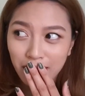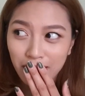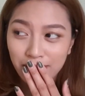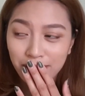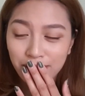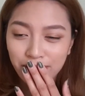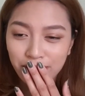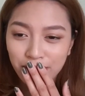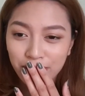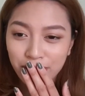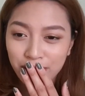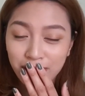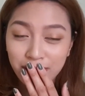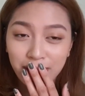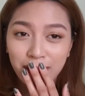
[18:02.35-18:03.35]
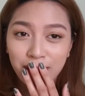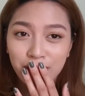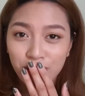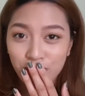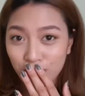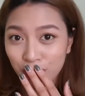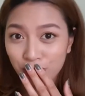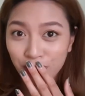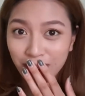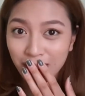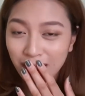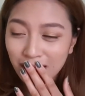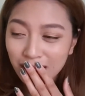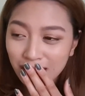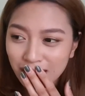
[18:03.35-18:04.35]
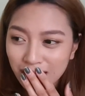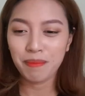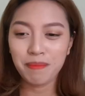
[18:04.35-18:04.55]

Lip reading: I decided to record this.